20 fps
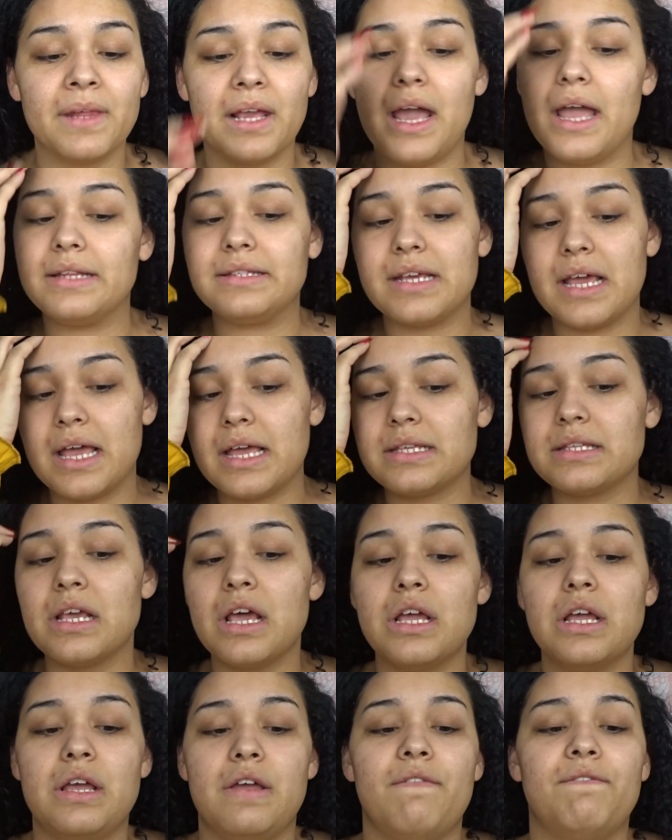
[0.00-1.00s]
It says
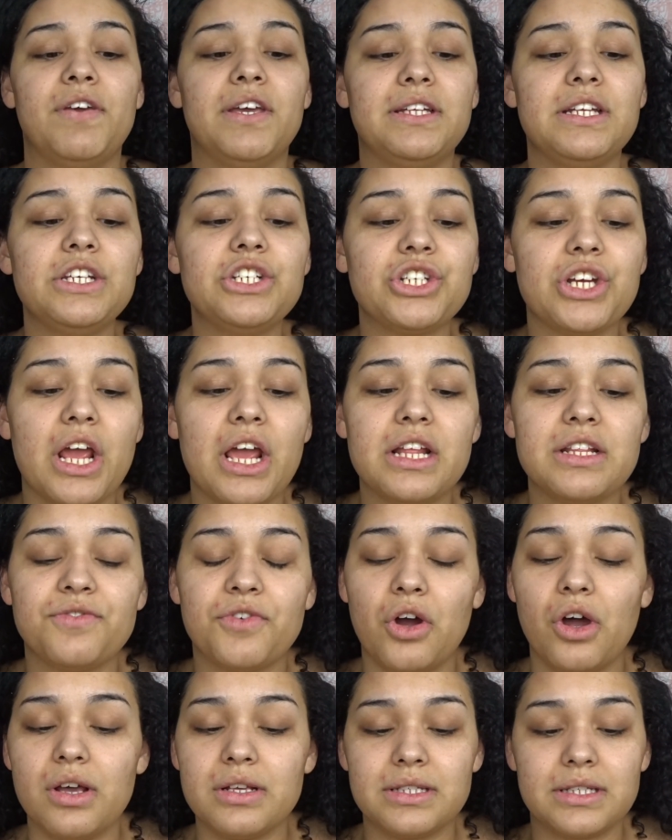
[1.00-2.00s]
50 shades
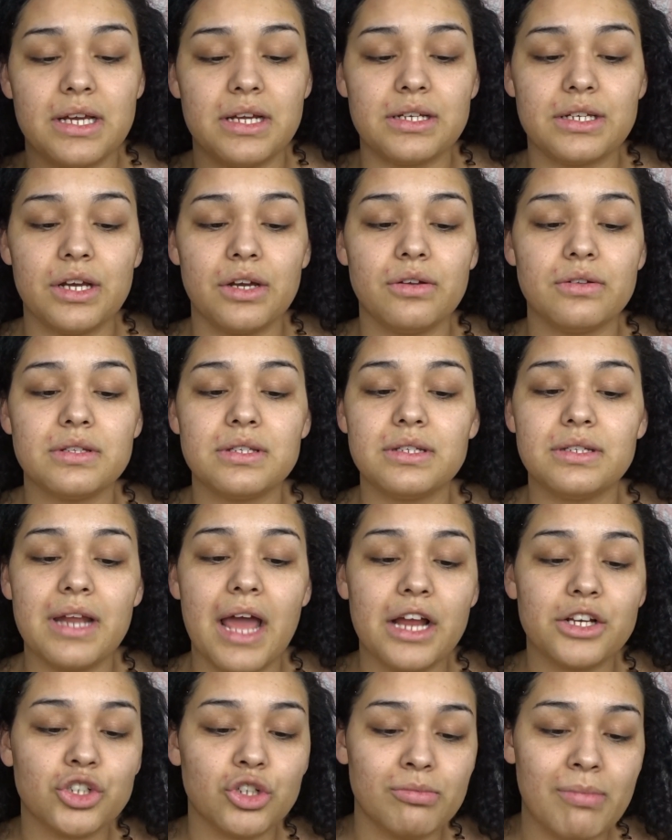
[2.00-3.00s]
for all skin tones,
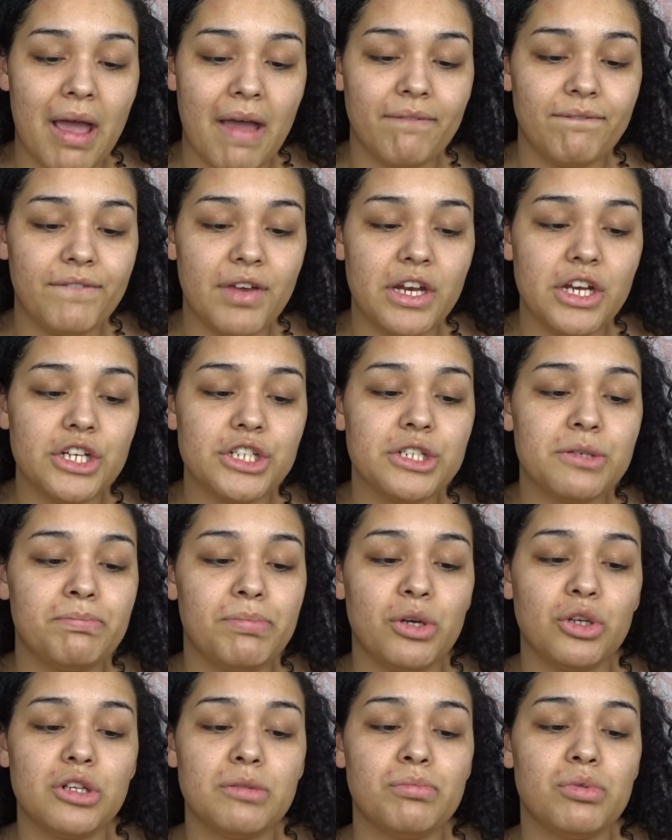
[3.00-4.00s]
natural matte finish,
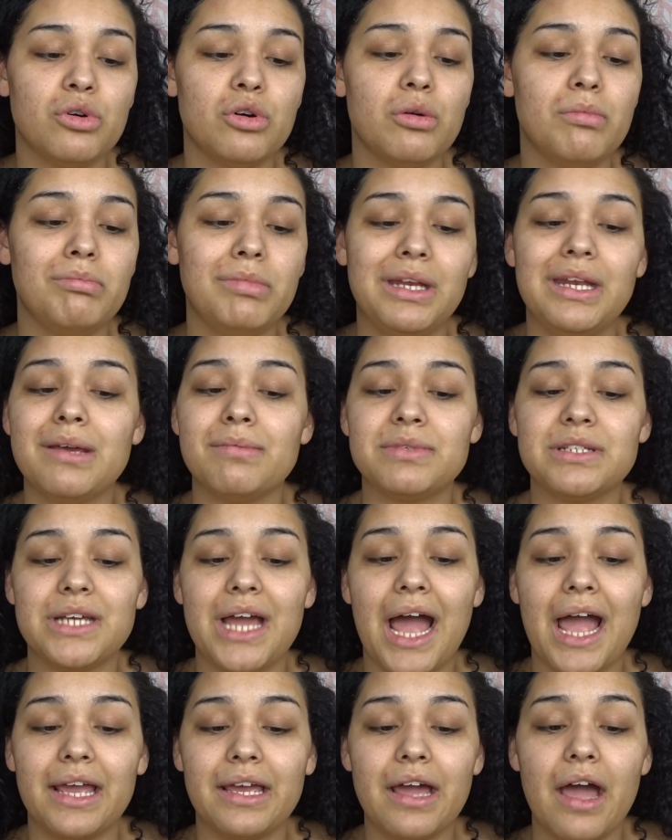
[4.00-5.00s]
buildable, medium to
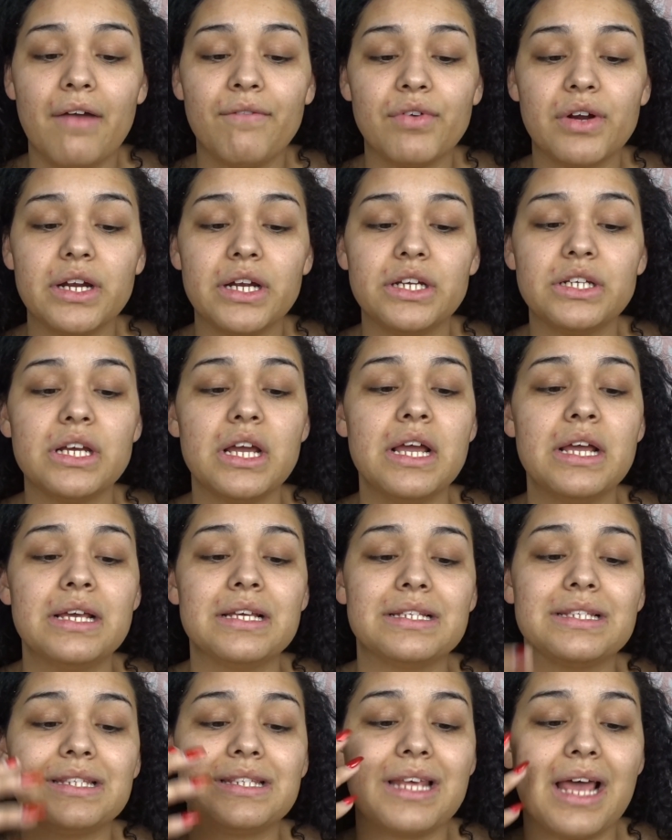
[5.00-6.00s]
high coverage,
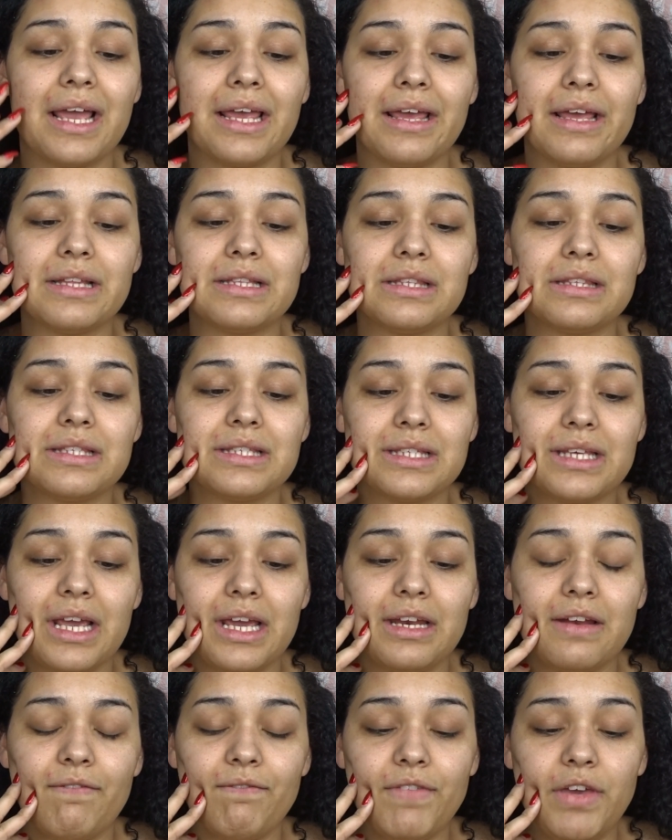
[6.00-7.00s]
second
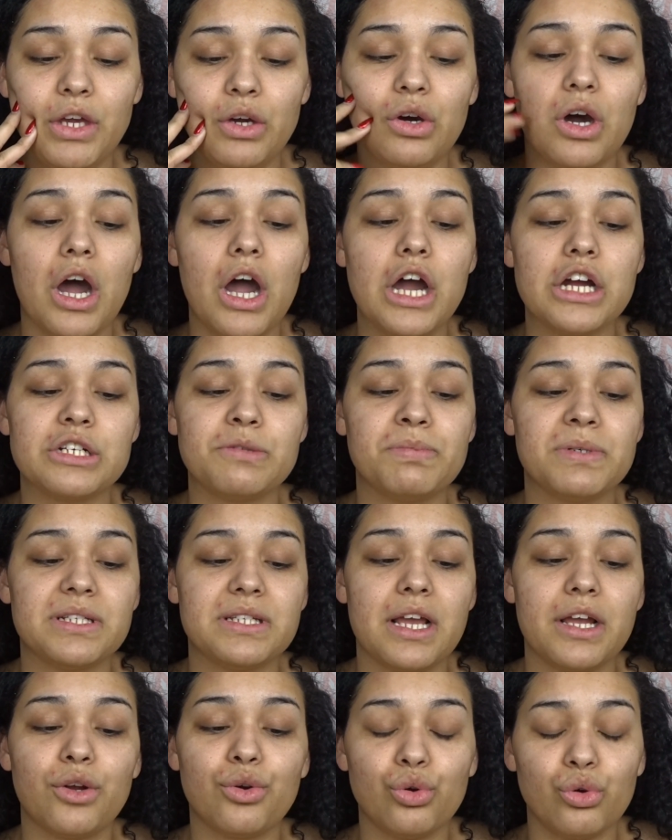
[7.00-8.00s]
skin feel,
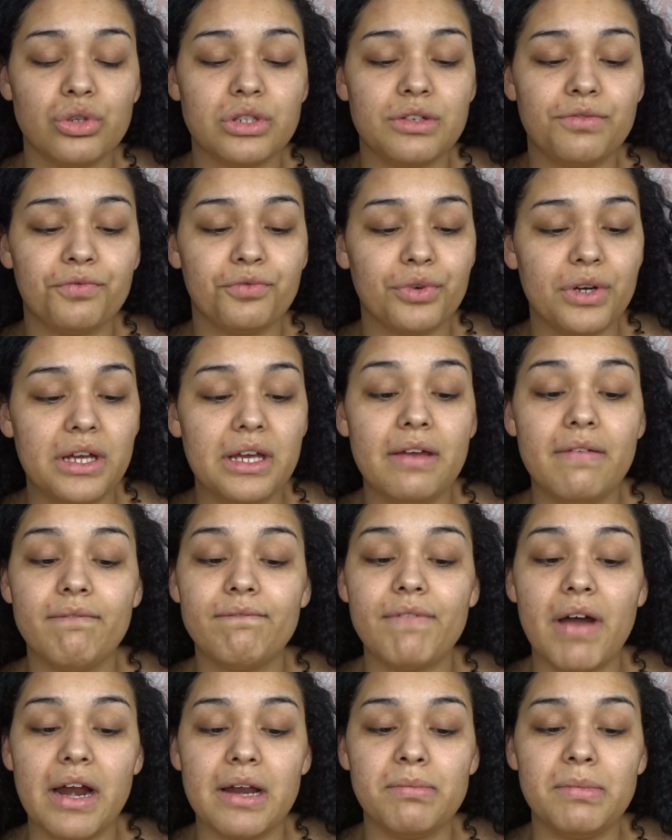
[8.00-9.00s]
100% cruelty free,
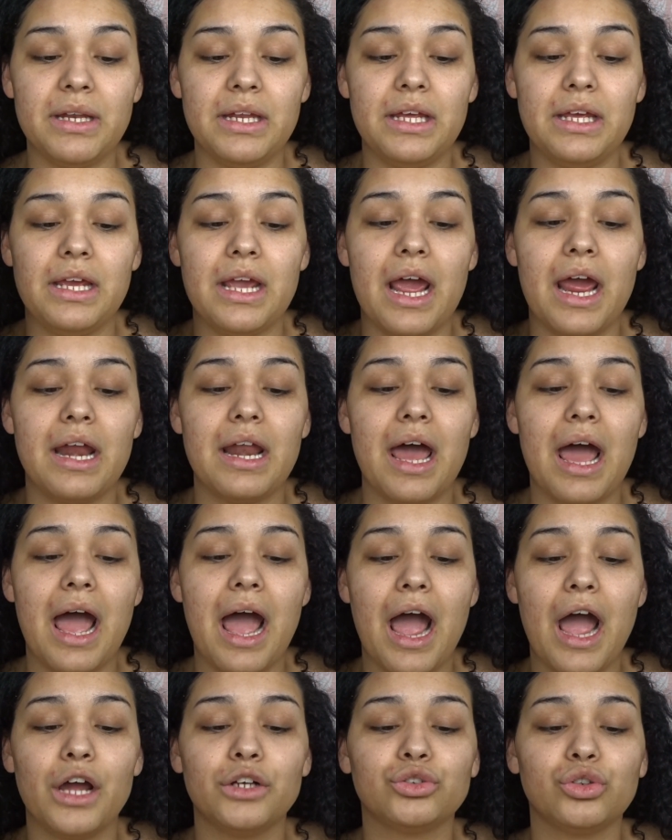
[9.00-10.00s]
vitamin E and
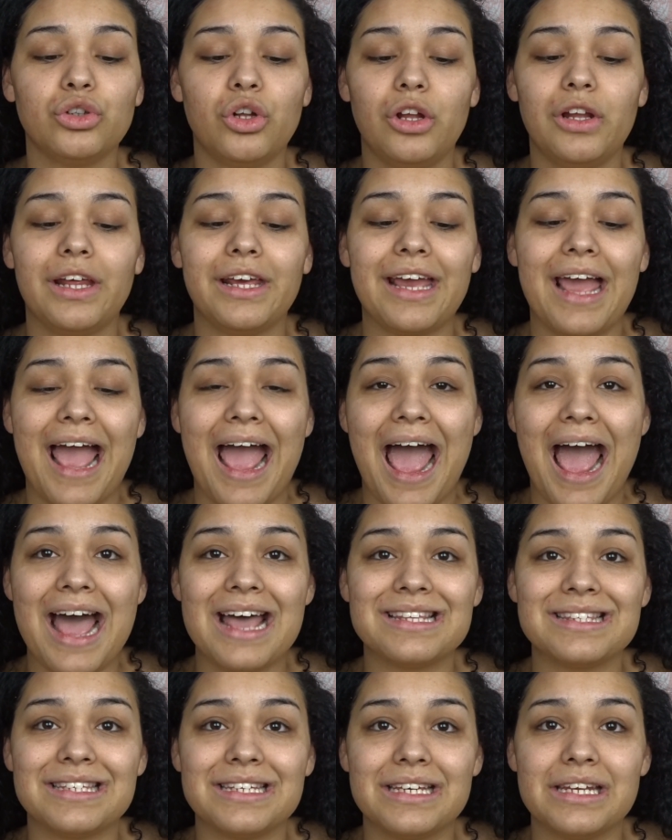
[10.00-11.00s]
hyaluronic
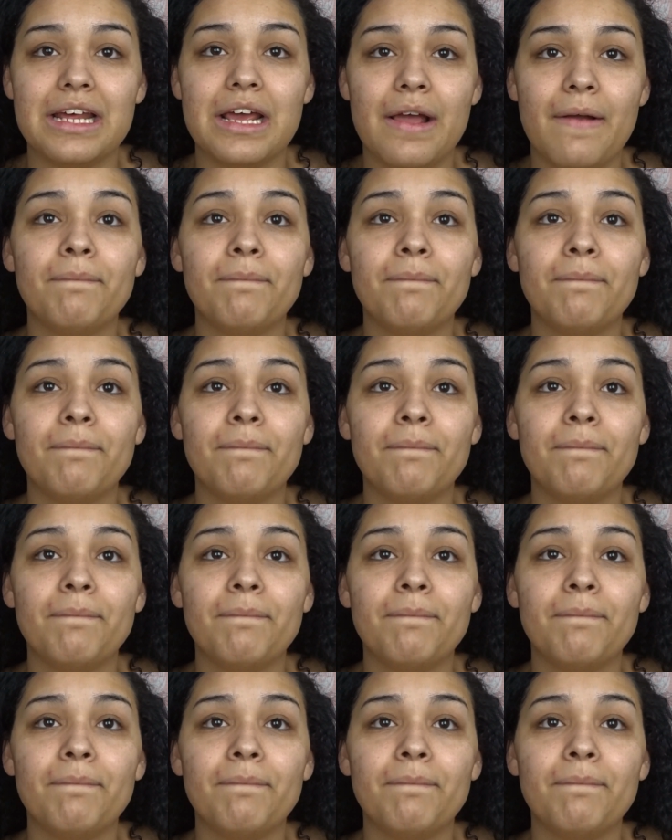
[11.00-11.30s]
acid,